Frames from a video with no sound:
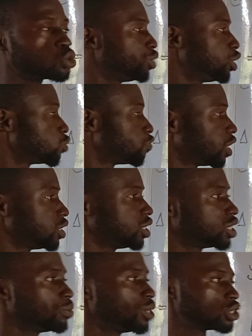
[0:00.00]
So we need to find the
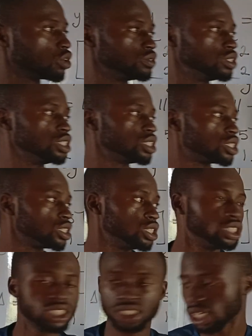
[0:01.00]
determinant of
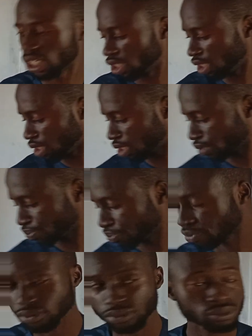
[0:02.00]
this, and this.
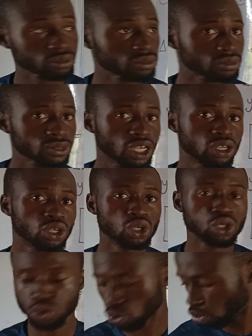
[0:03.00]

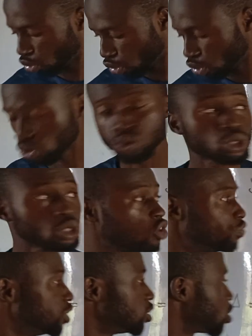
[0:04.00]
So to
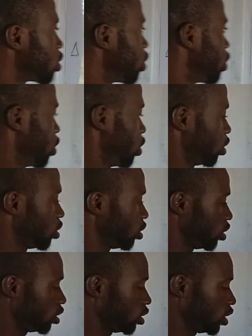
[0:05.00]
solve it,
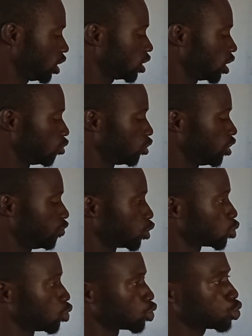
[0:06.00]
delta will give
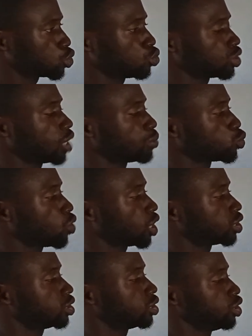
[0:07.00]
us what? 2 times
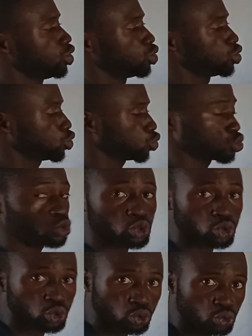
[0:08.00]
1 is
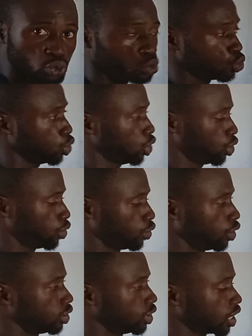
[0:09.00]
2.
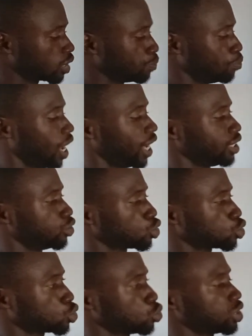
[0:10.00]
That's
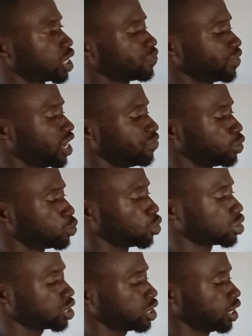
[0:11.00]
minus 2 times 5 is
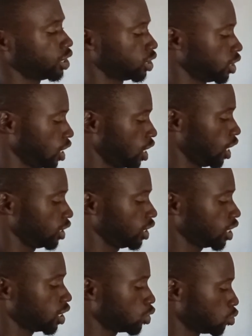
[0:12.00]
what? 10. And the
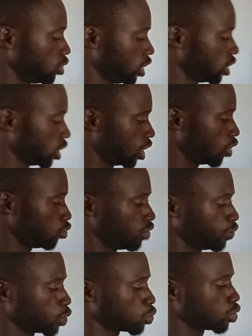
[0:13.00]
answer to delta will
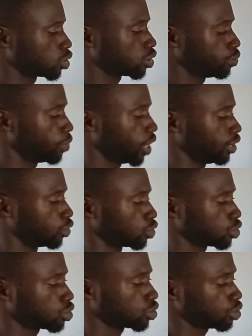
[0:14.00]
give us what?
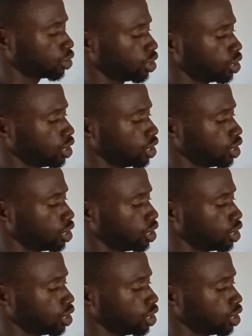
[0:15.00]
Minus